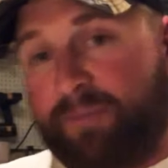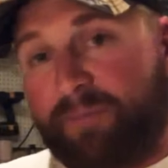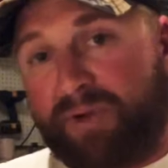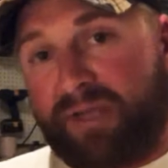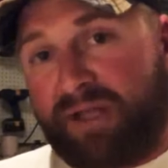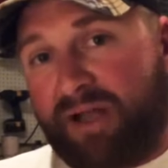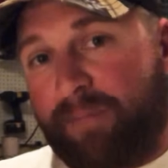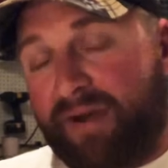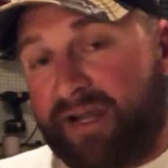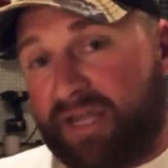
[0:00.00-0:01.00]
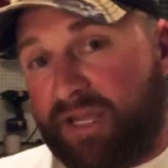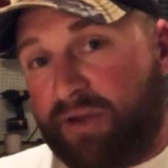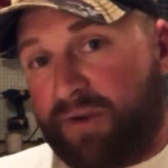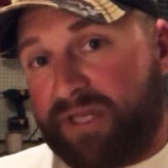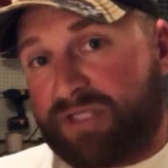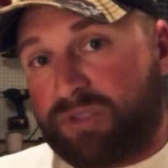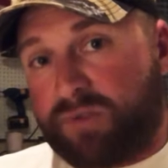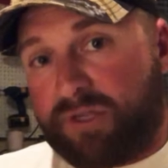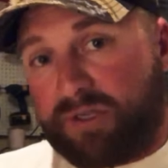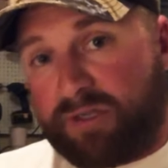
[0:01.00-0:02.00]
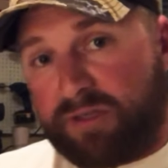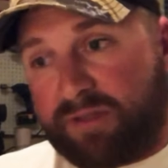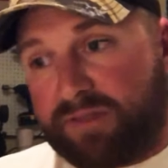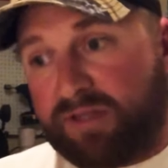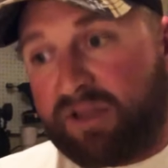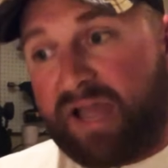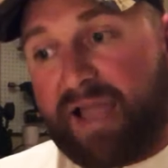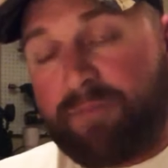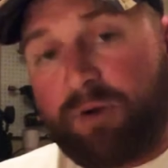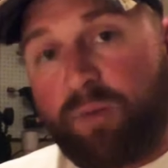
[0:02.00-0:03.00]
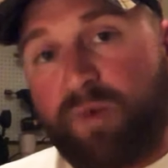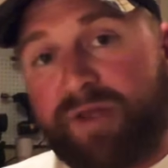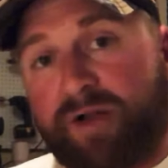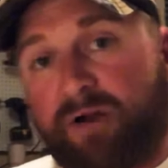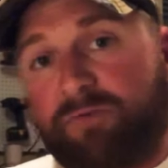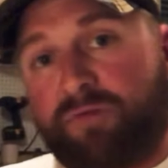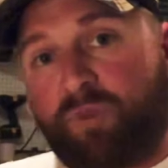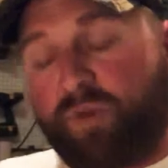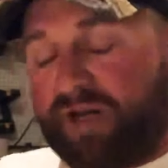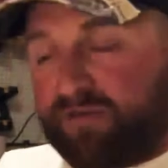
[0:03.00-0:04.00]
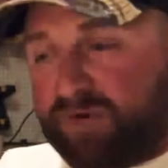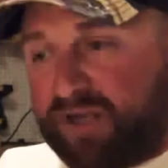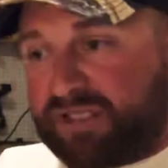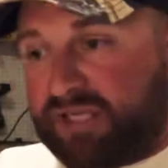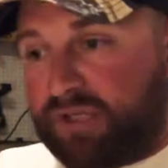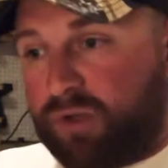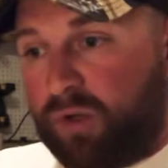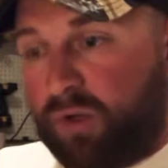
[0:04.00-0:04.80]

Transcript: But about a year into it, the light bulb went off whenever I said,